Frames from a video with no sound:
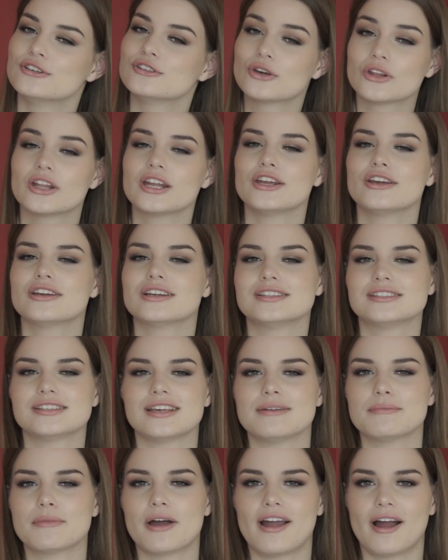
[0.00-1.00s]
so that you could
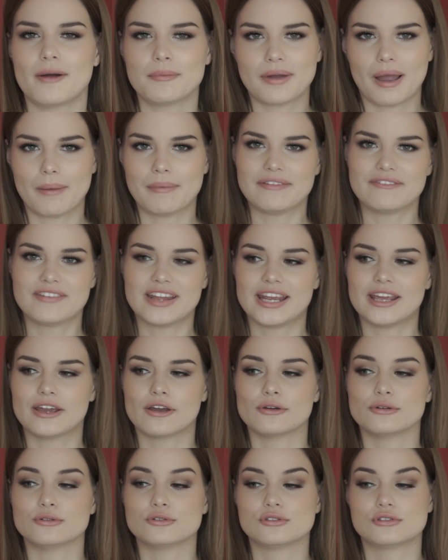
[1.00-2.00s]
see my upcoming
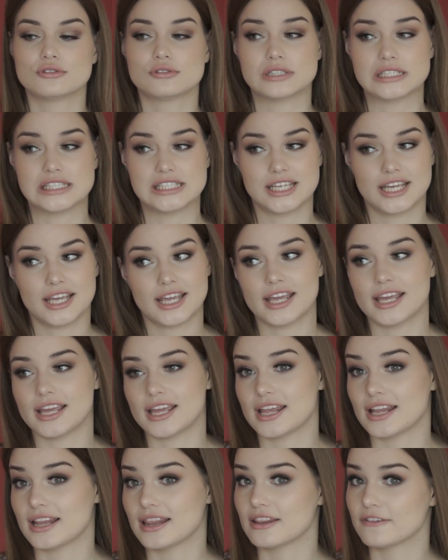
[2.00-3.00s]
videos
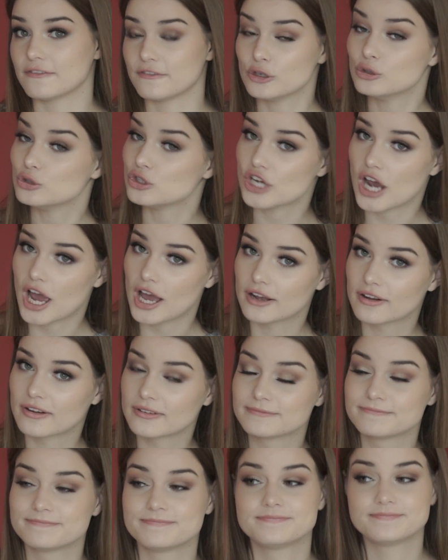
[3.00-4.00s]
in the future.
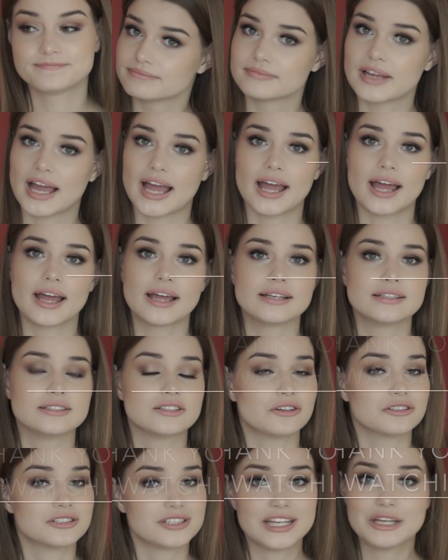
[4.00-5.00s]
And
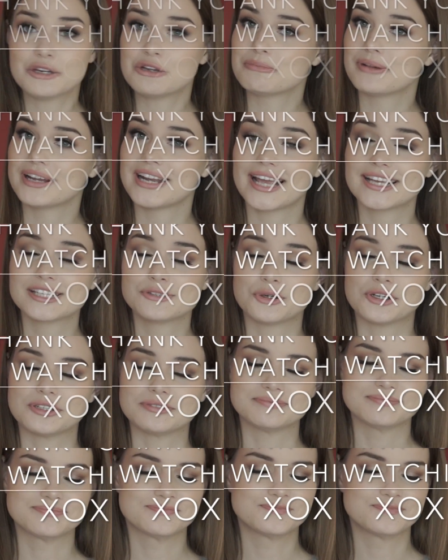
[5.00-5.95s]
I'll see you in my next one.